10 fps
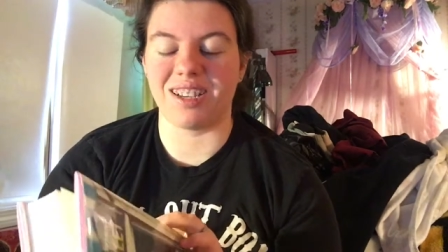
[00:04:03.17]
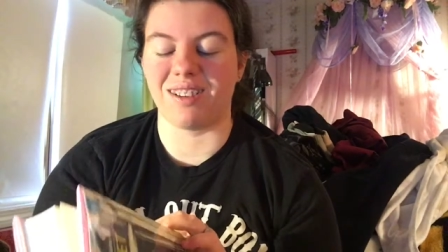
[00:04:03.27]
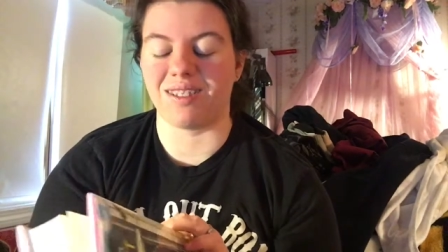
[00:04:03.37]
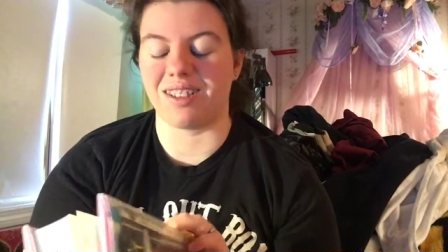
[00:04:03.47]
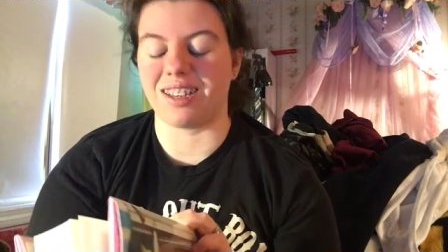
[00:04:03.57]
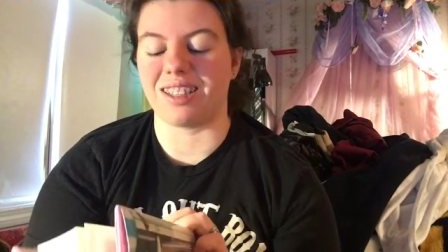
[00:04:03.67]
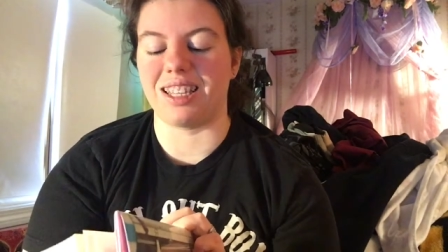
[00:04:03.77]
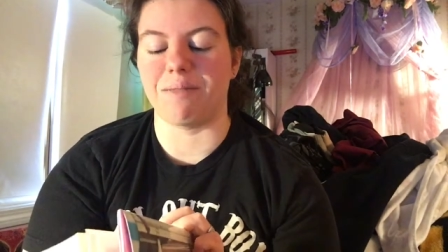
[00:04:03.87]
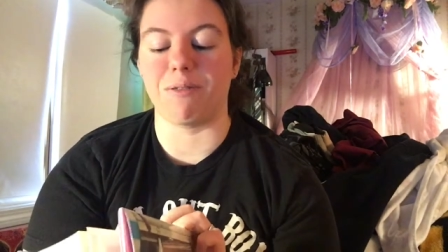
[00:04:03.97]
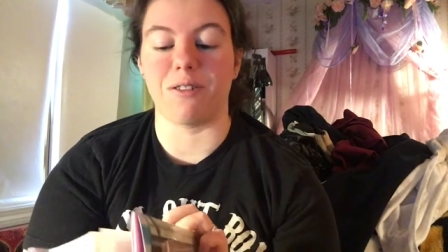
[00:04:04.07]
sounds like
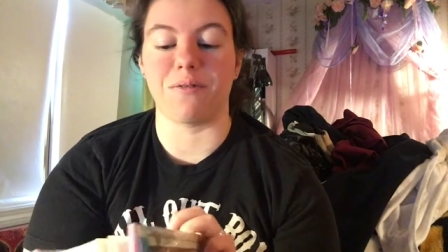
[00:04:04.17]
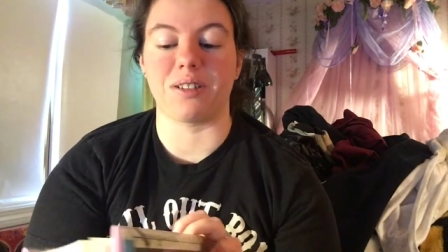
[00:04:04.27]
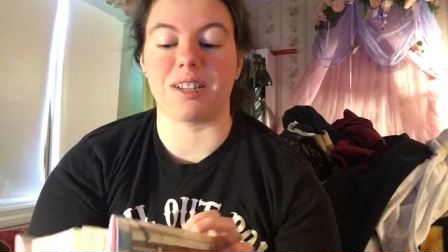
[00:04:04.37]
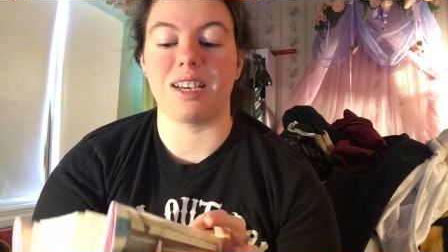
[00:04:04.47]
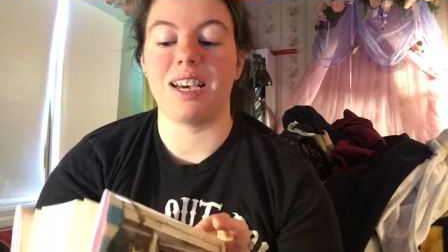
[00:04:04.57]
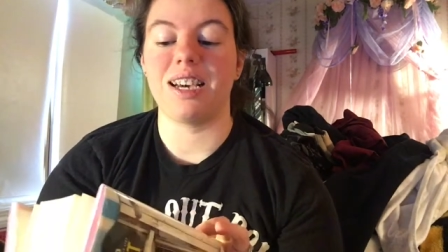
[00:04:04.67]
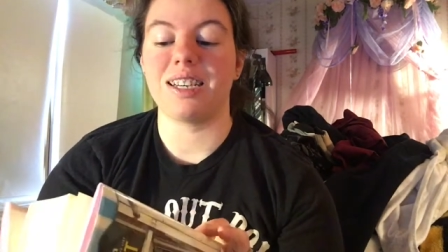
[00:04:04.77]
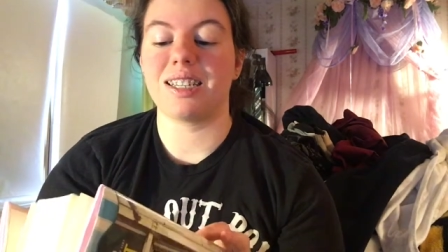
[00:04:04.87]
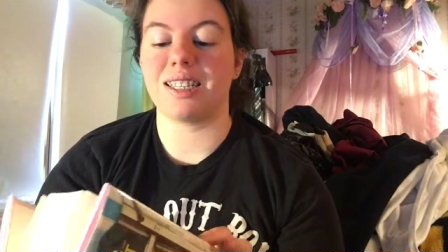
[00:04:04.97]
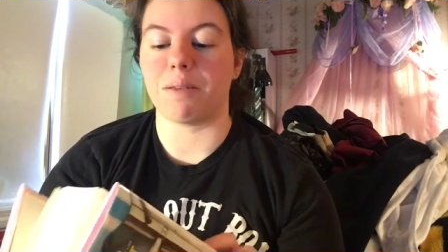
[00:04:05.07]
the perfect
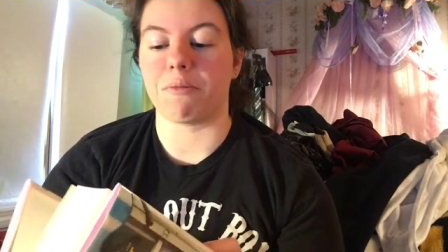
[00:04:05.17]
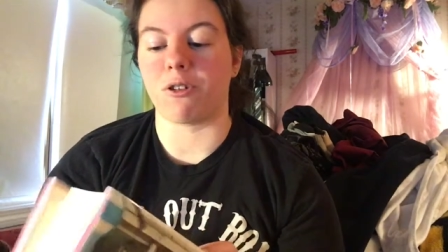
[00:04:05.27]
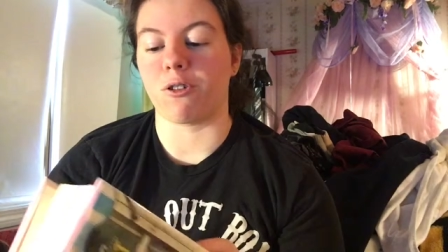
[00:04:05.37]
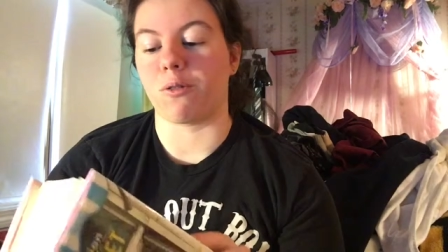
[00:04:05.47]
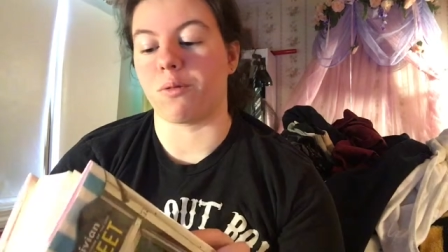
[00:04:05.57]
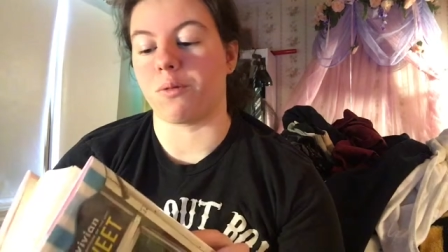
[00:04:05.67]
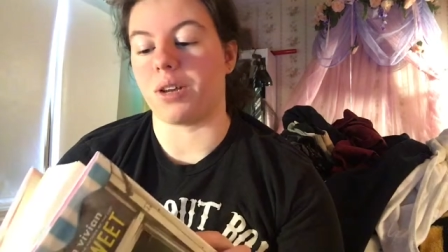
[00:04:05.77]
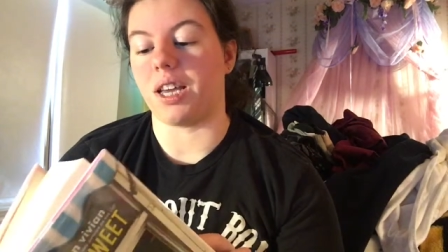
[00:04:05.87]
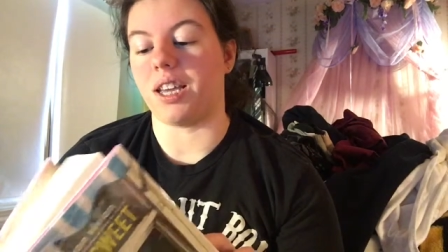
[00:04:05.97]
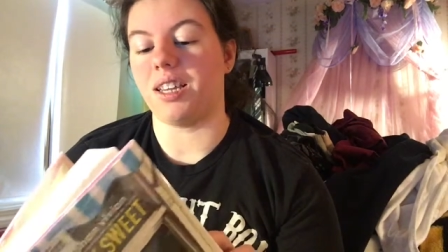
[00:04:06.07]
Summer
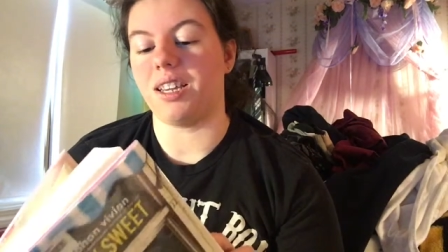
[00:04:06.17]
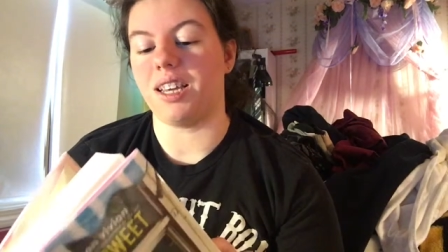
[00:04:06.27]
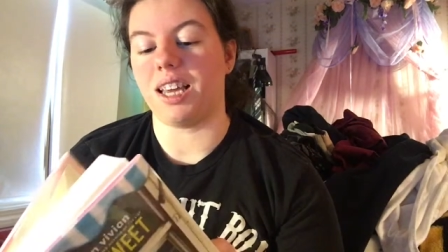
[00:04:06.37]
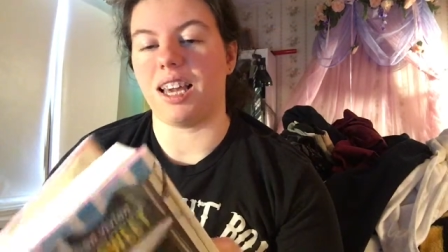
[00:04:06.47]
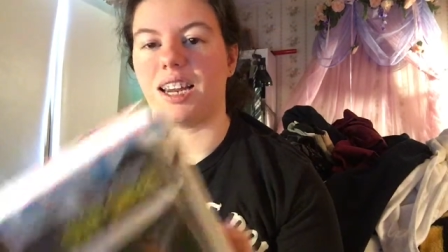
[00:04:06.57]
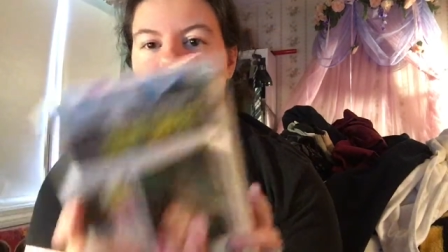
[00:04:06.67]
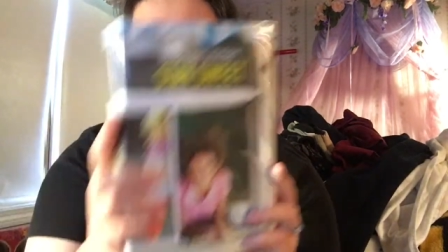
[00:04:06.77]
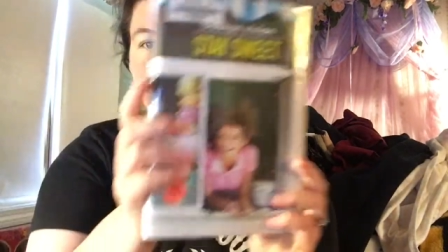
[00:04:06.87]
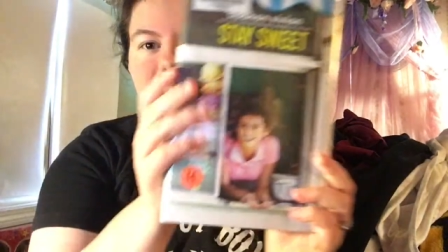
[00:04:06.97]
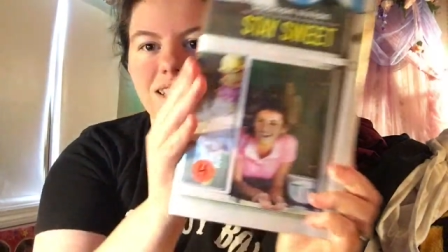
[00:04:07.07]
read, And I
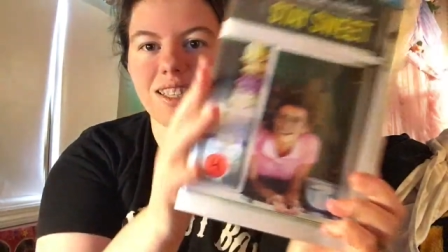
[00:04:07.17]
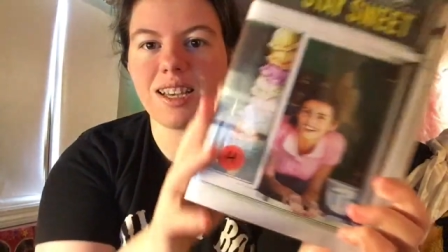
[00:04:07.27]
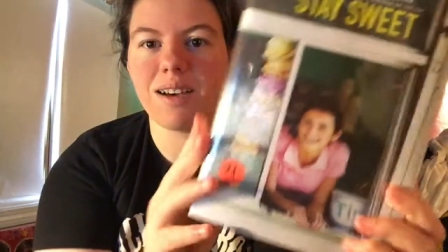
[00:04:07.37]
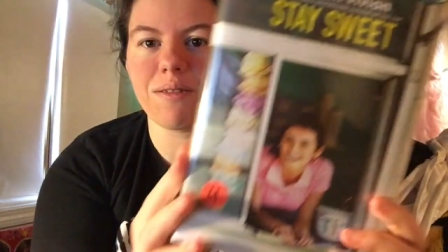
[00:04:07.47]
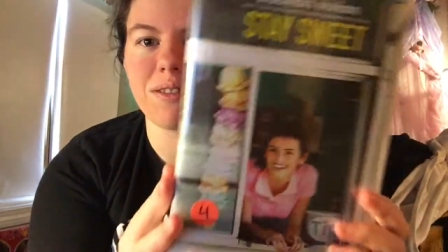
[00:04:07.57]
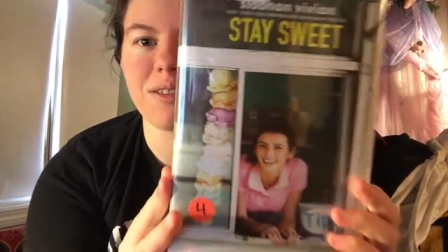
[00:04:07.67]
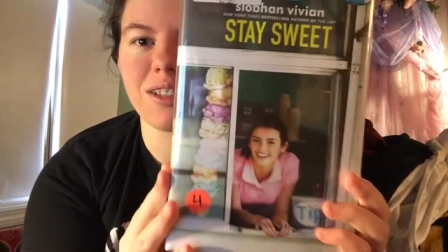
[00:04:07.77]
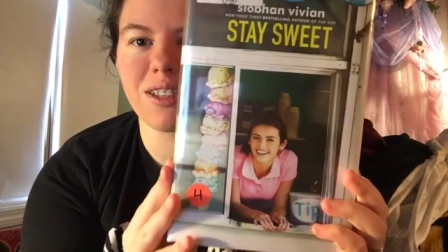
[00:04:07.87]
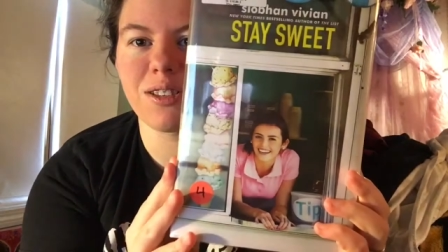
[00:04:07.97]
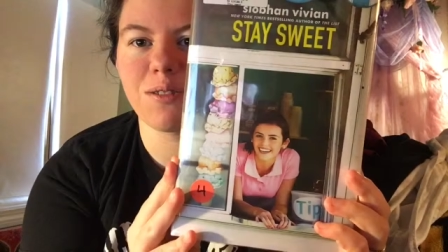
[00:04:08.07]
think this cover
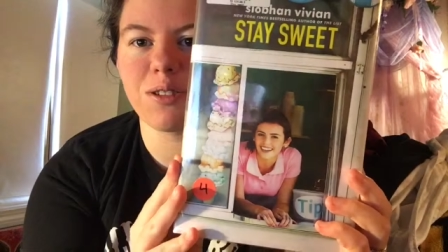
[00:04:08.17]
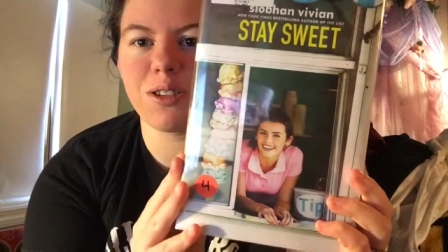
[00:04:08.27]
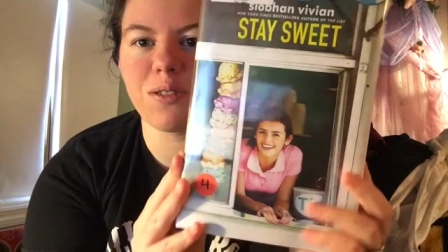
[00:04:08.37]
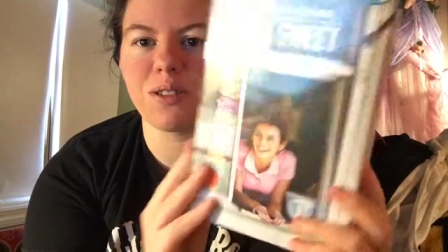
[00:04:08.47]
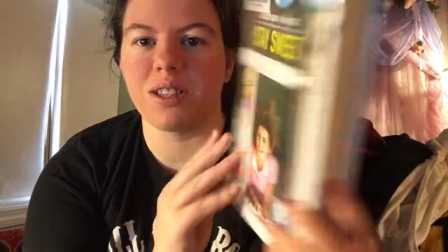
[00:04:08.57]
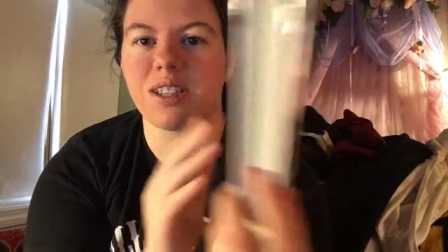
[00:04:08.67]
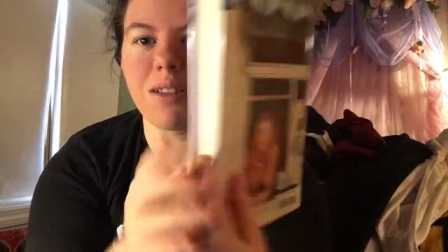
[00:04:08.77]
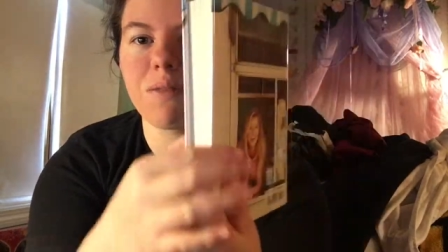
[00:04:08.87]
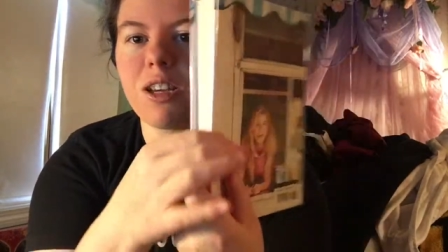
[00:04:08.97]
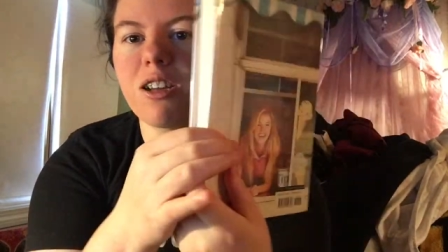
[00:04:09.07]
is so cute. And the
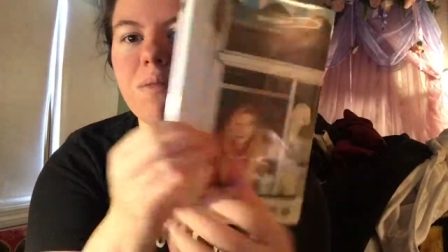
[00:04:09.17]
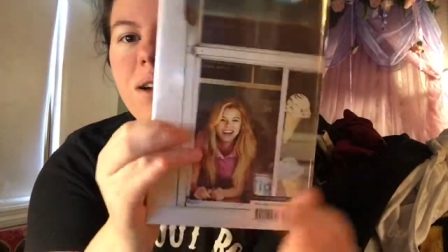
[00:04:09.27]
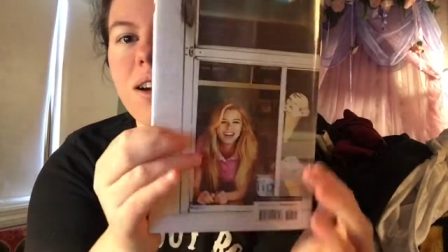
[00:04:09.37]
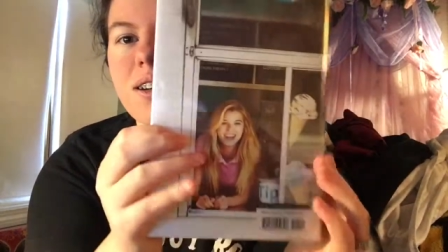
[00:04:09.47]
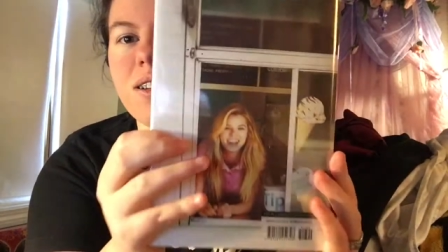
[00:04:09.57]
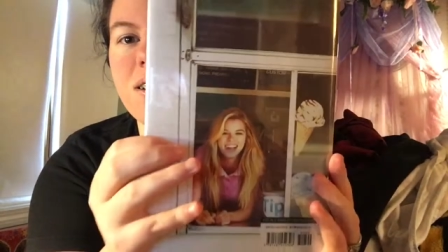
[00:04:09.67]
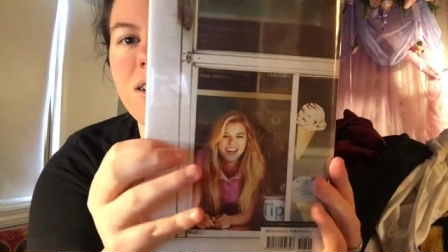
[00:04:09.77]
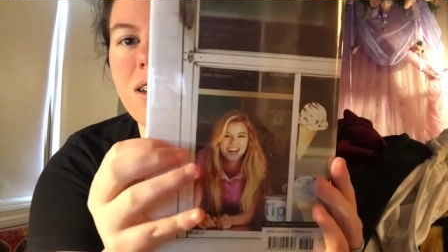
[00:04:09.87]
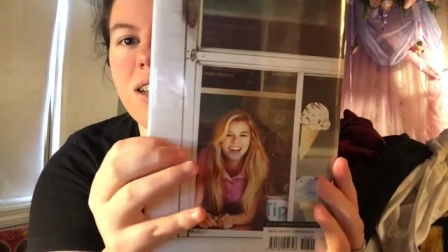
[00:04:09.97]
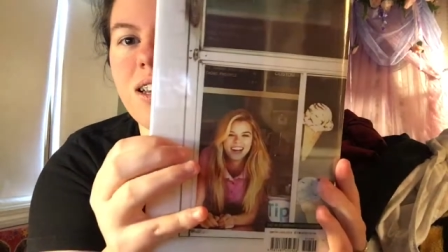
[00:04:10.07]
same thing on the back.
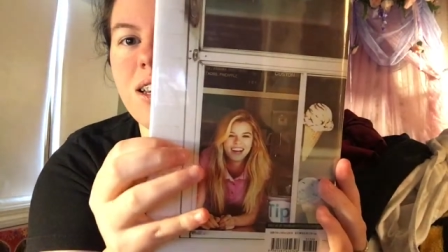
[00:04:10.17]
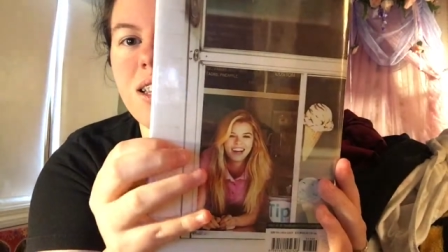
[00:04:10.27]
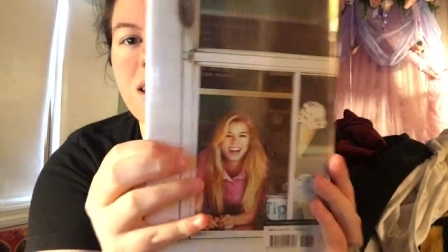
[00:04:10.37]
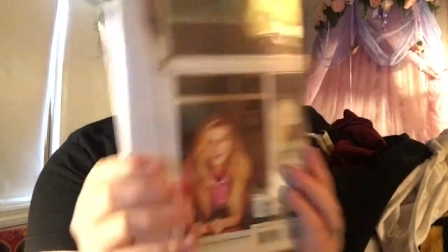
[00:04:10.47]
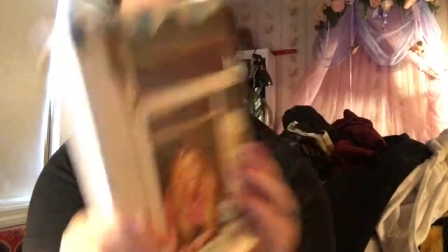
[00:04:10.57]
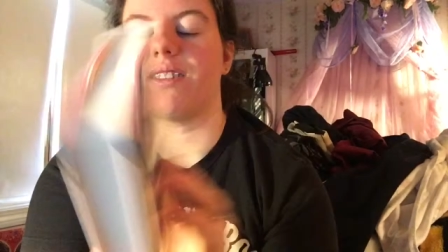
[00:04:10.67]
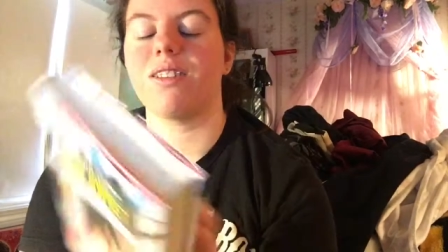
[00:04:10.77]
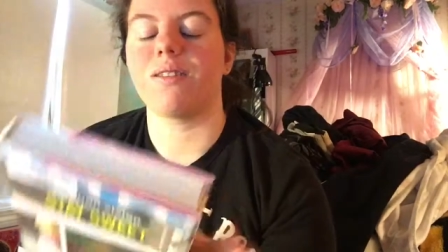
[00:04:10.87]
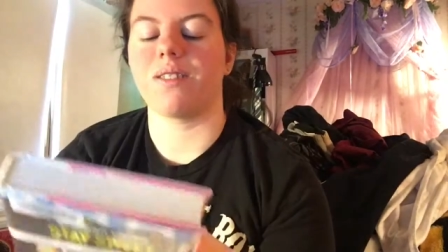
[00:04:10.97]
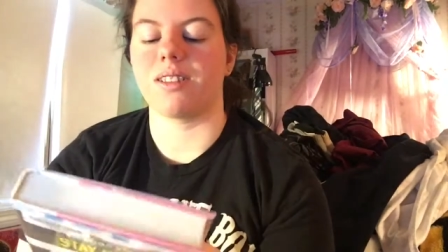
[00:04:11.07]
Like, how
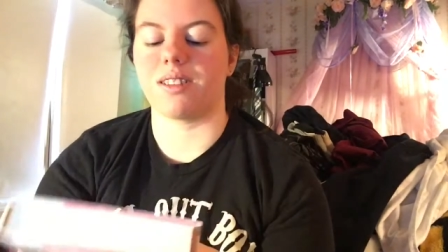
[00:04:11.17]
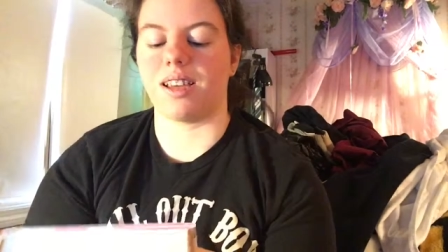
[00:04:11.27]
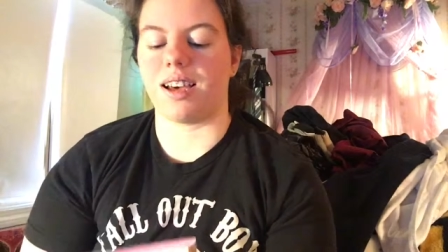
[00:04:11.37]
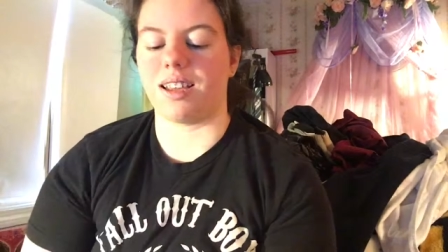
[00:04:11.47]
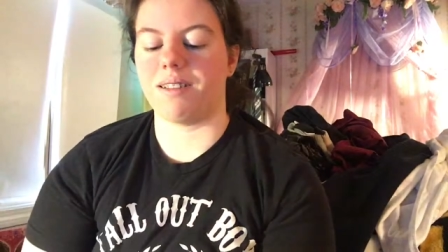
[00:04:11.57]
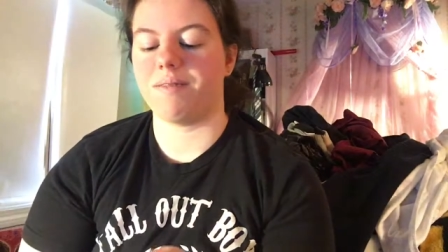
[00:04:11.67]
cute is that?